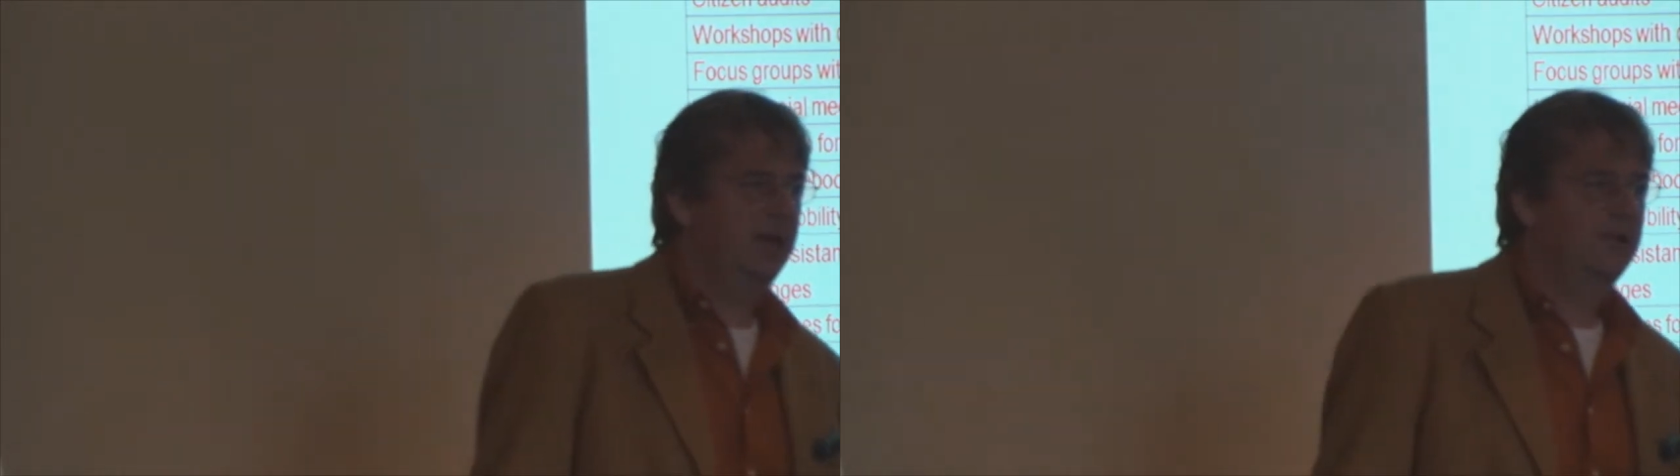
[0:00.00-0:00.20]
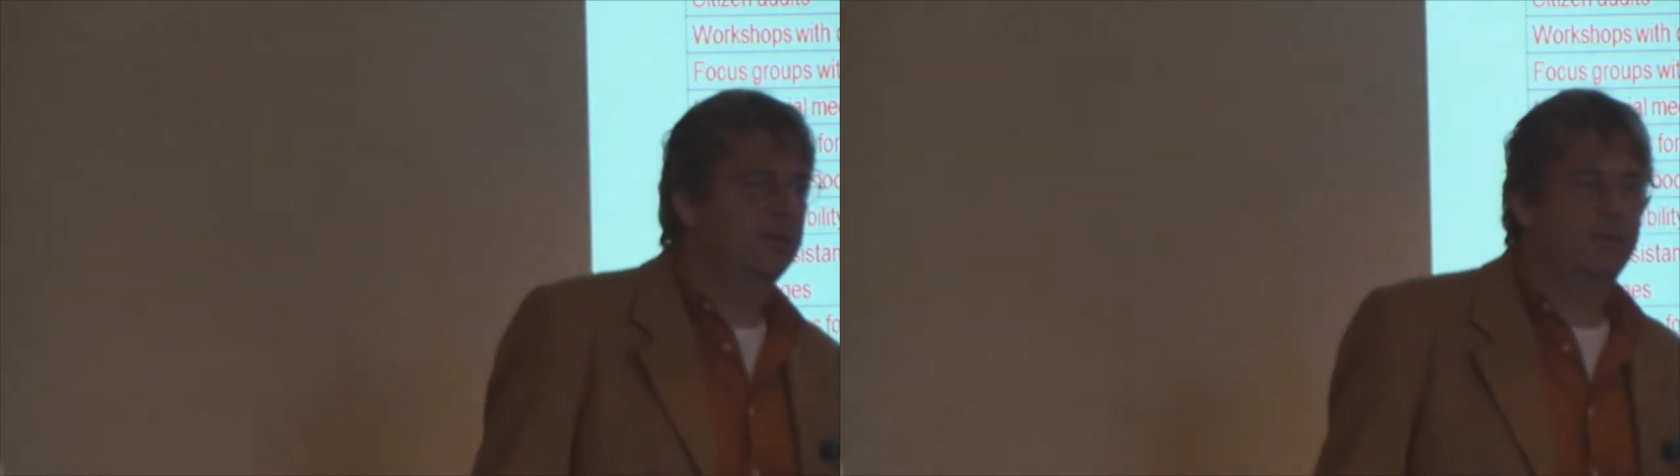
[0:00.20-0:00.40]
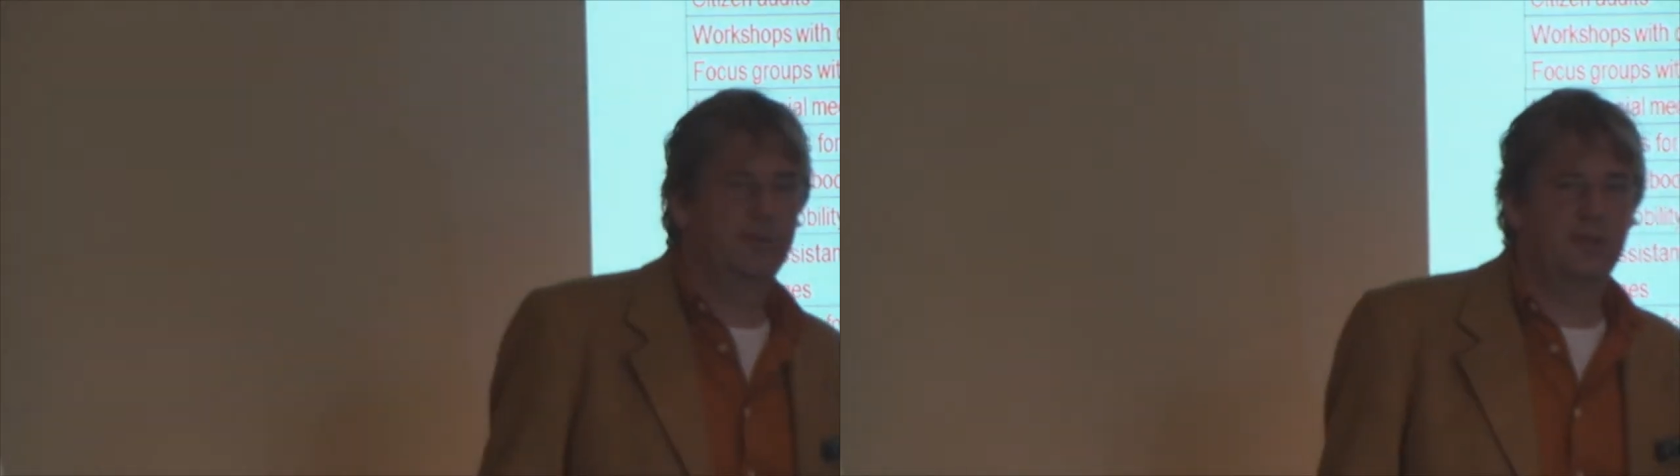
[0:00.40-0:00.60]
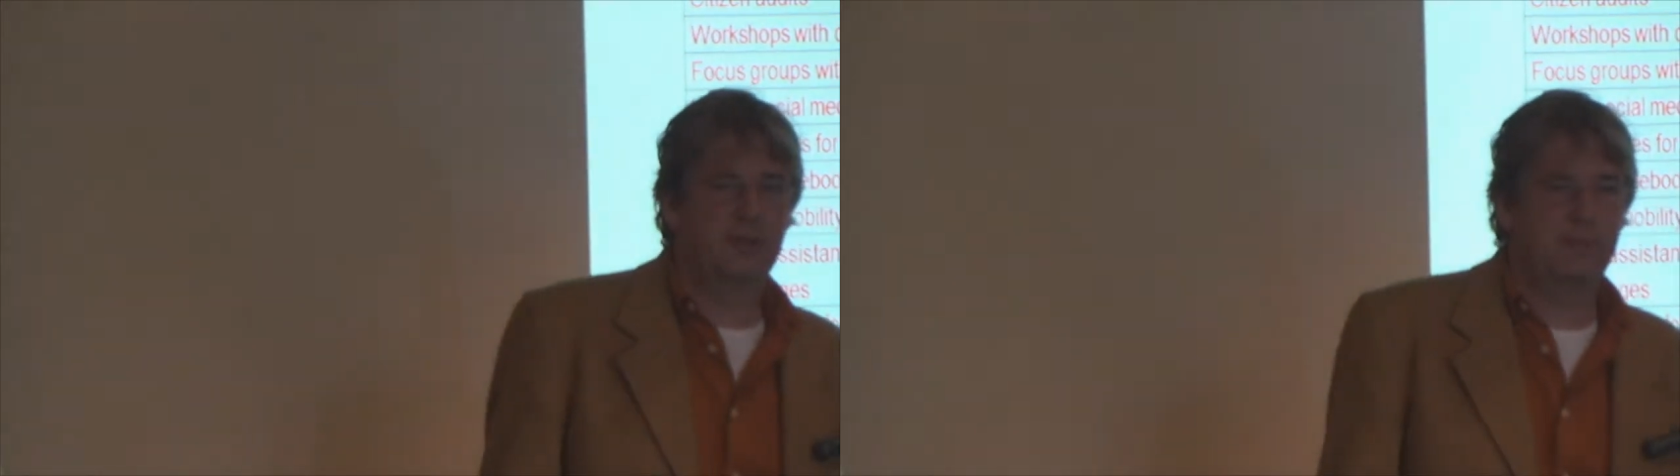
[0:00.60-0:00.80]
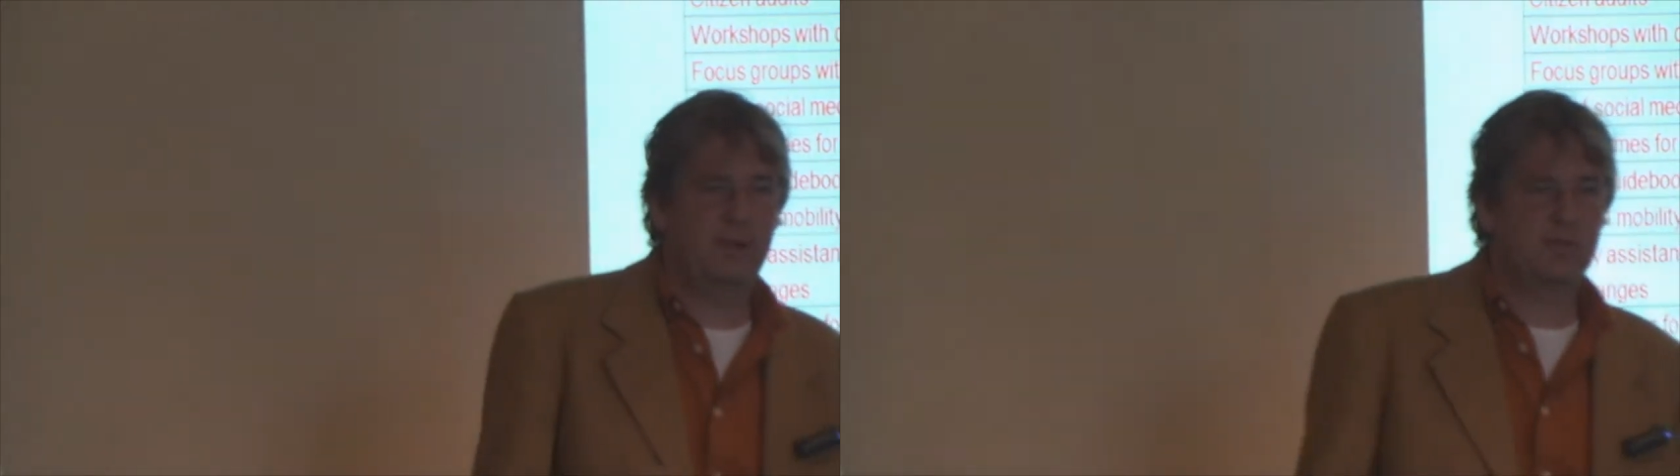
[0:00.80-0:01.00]
how, for
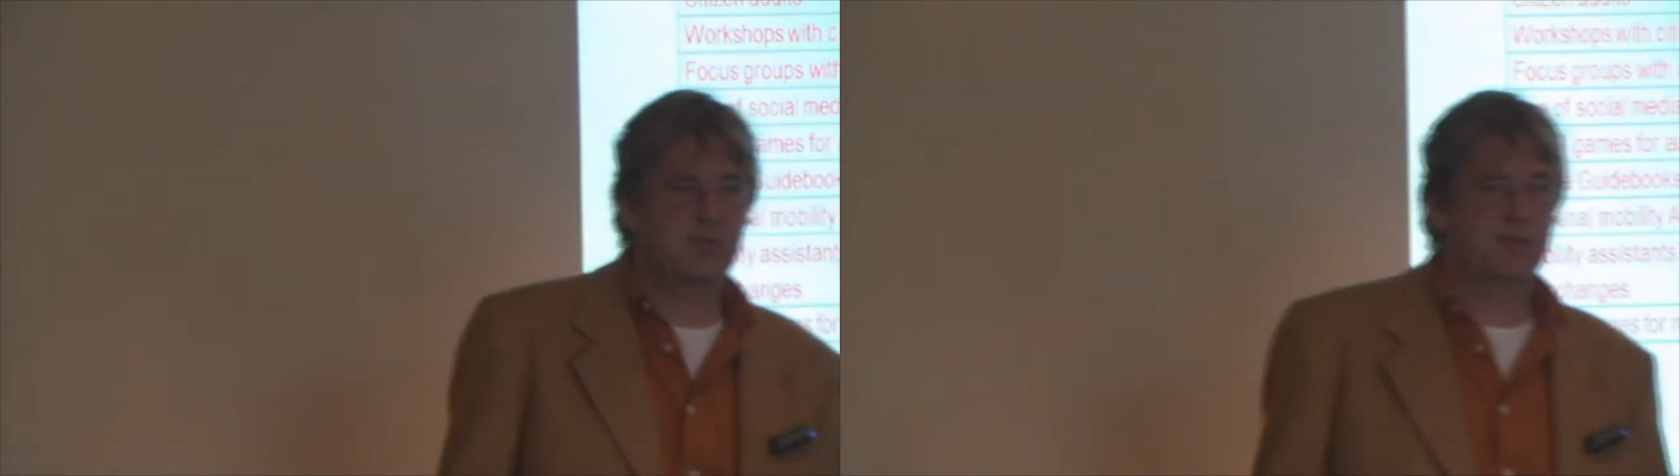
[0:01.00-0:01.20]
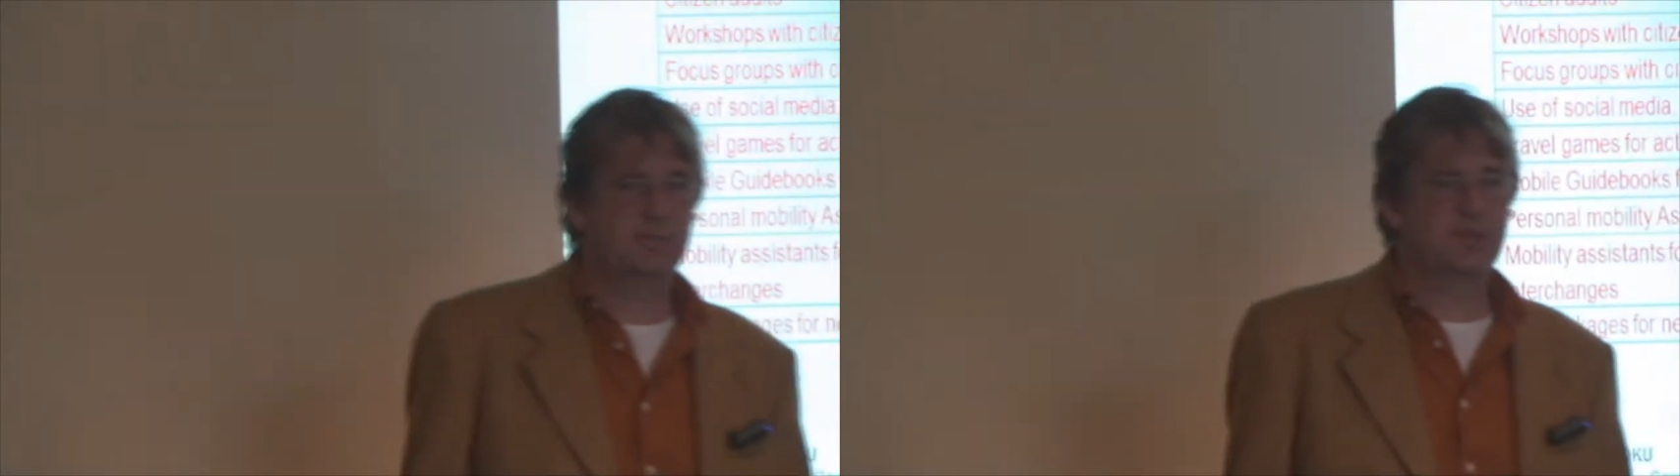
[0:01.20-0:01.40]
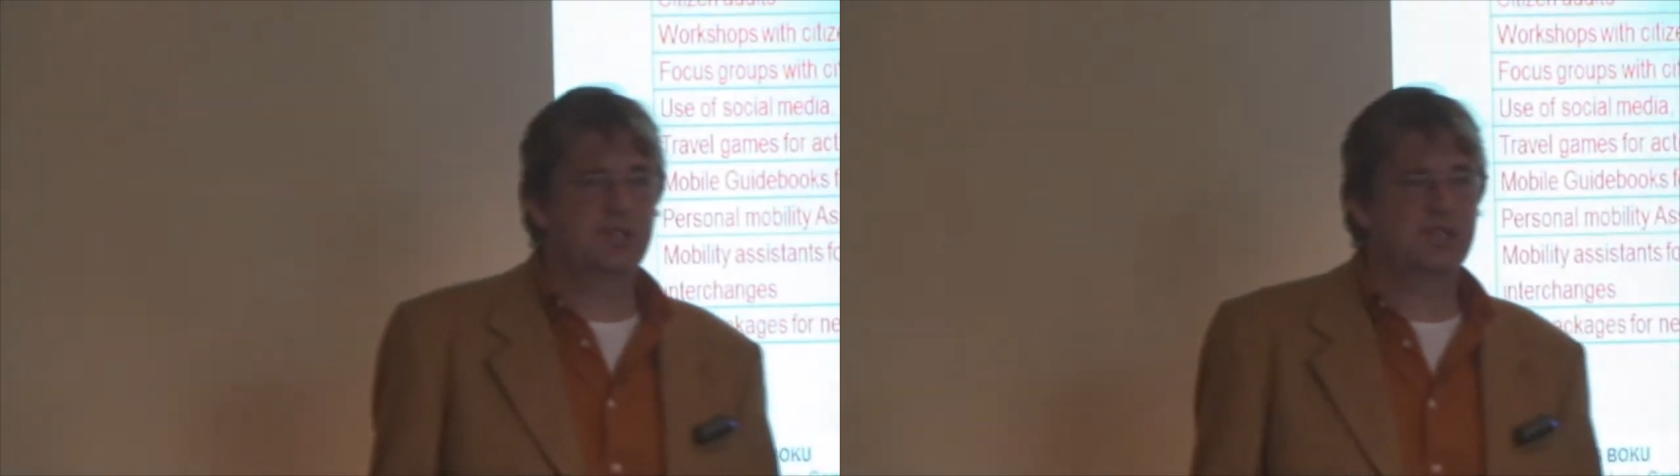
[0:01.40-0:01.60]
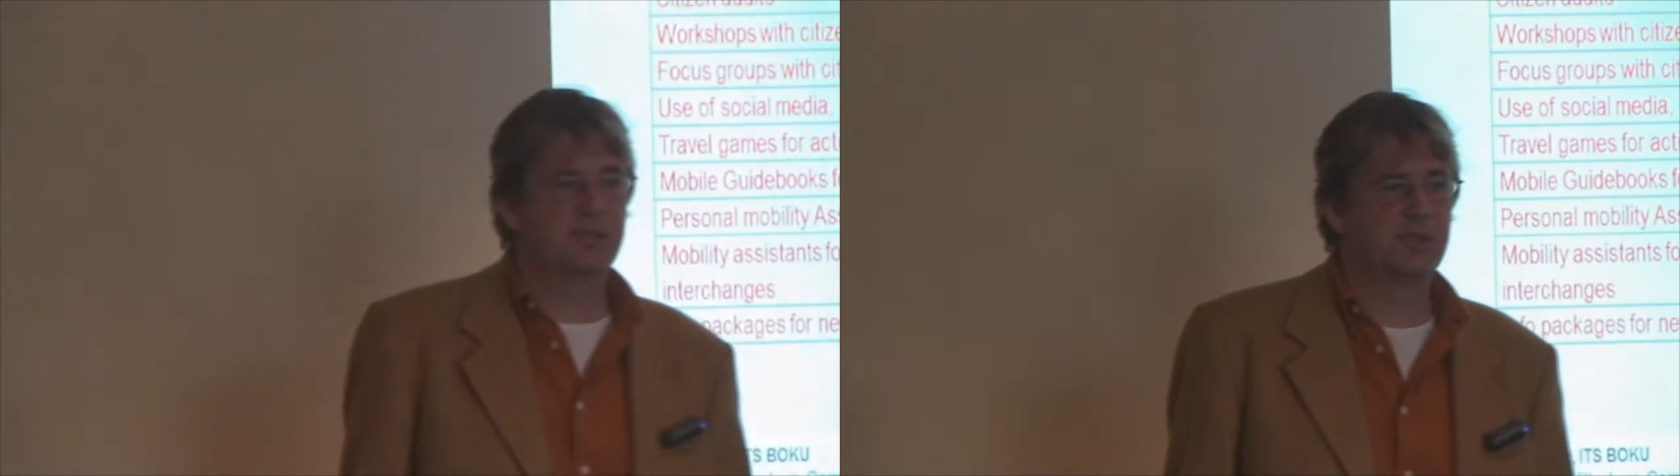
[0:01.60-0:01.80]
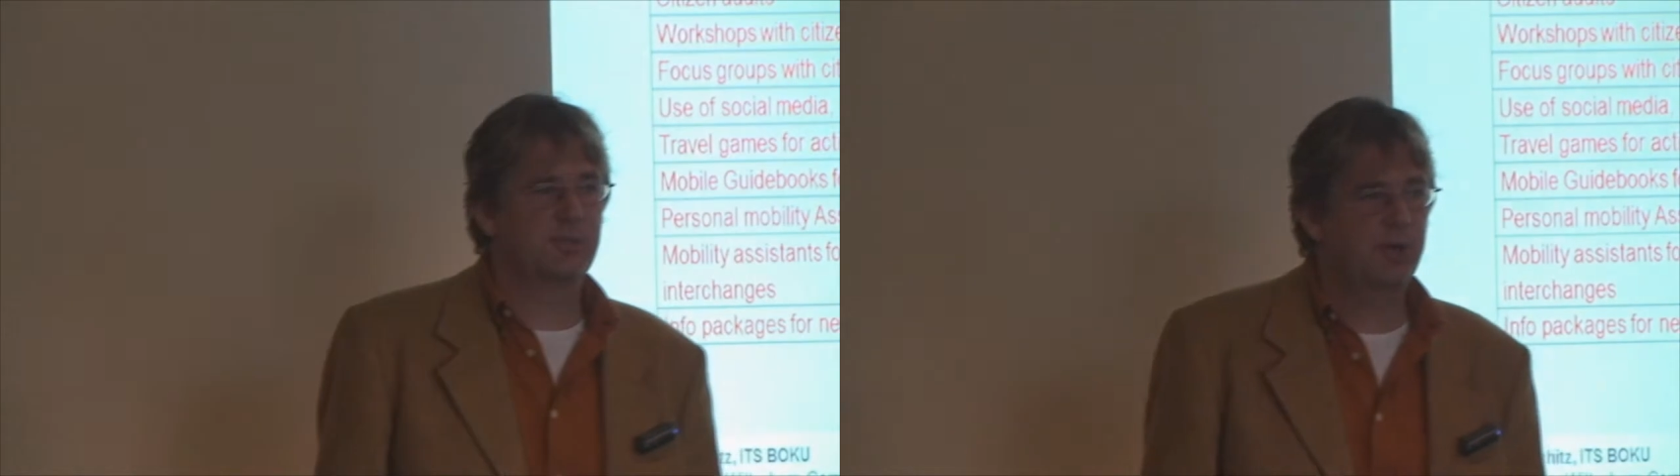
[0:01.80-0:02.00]
example, public transport
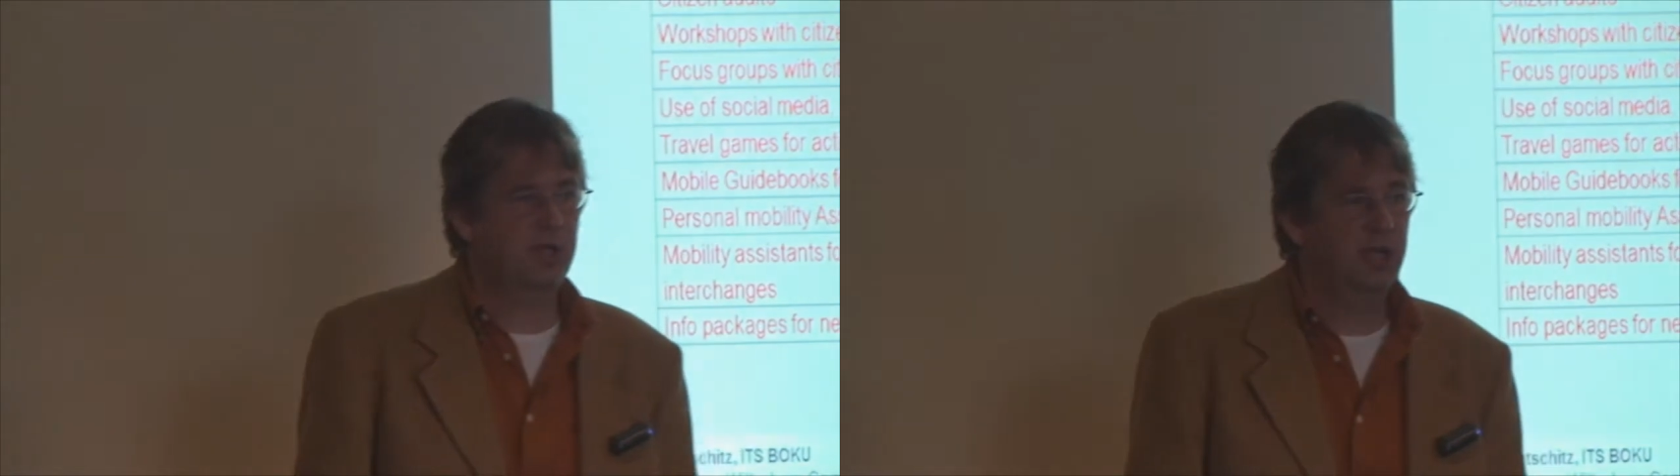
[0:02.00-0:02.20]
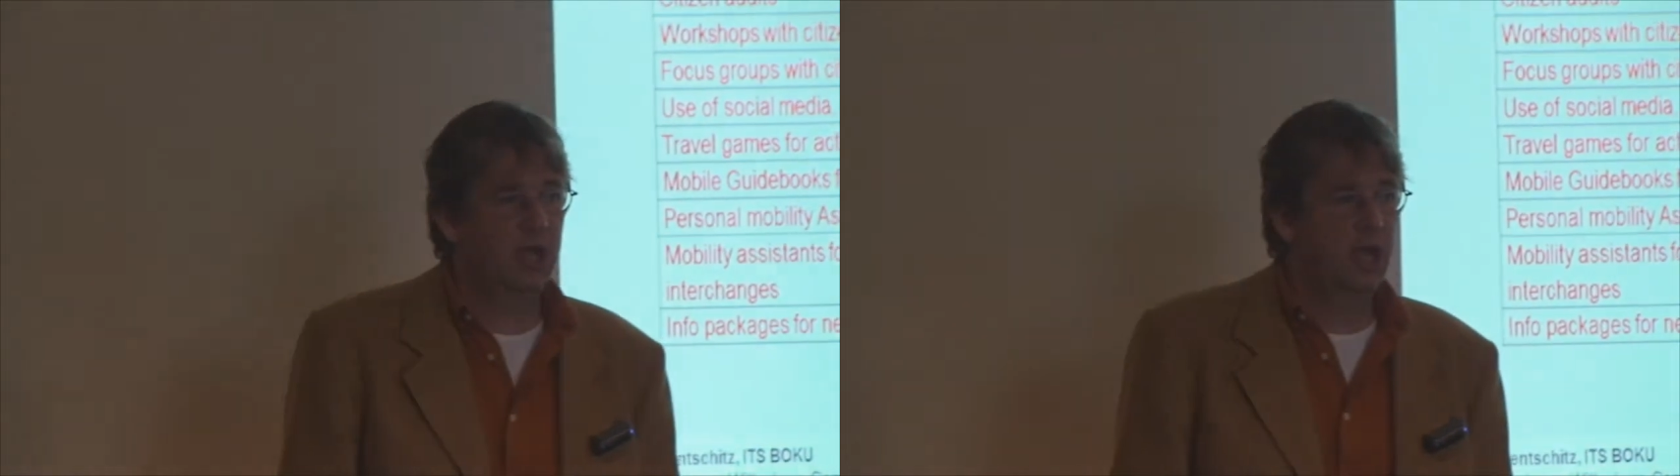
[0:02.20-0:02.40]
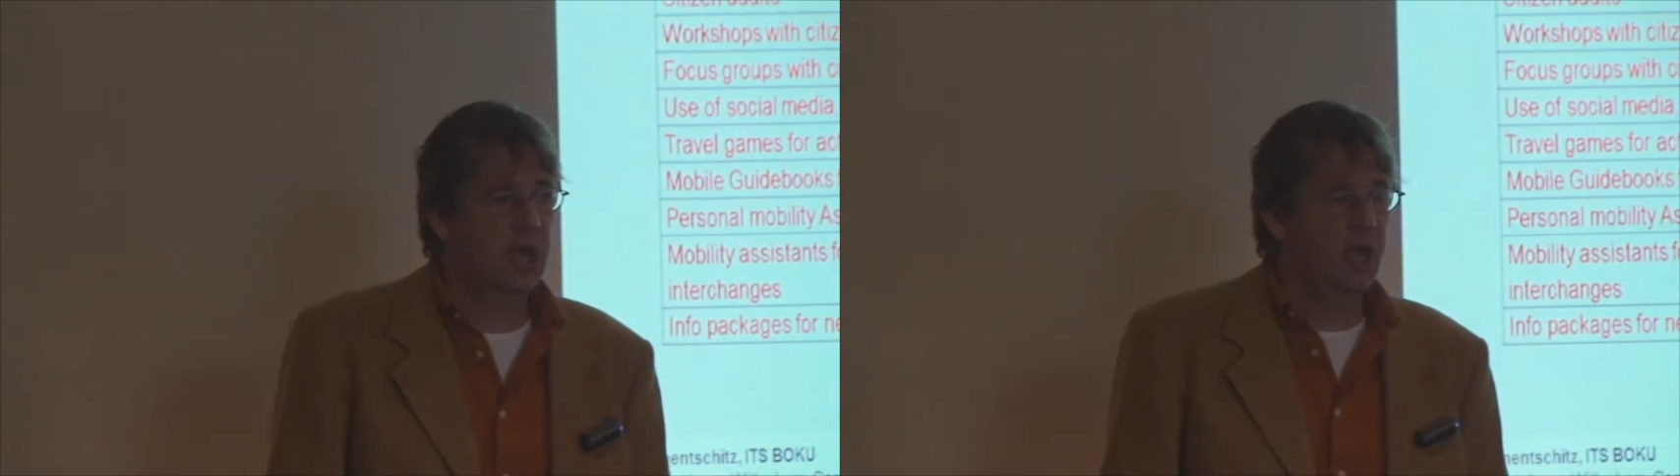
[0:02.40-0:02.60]
system is working.